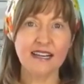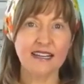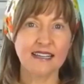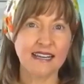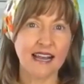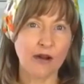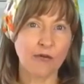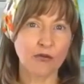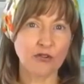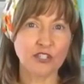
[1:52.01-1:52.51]

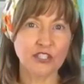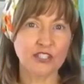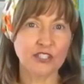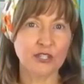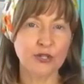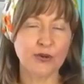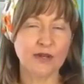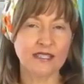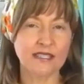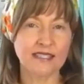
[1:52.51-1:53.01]
Now we'll just
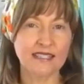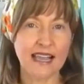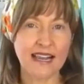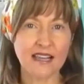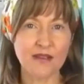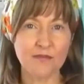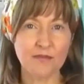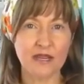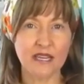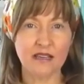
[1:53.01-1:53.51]
do a
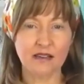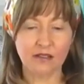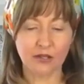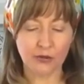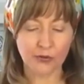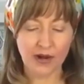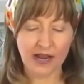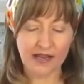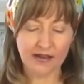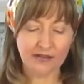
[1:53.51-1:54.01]
second peel
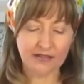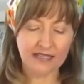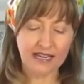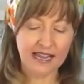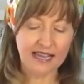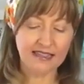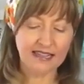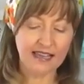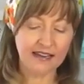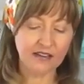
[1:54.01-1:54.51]
around,
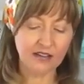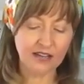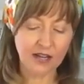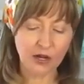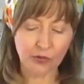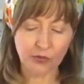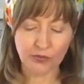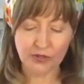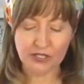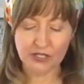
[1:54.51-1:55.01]
and that'll
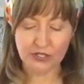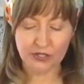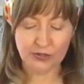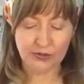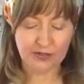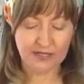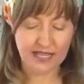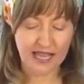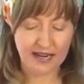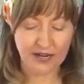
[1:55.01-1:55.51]
help
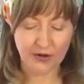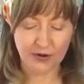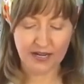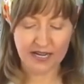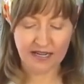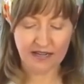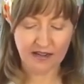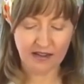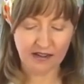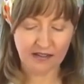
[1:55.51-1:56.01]
reduce that
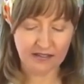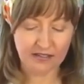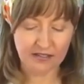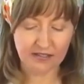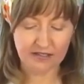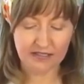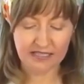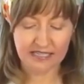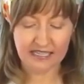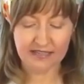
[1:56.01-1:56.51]
green
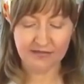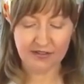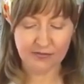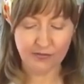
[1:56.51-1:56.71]
color even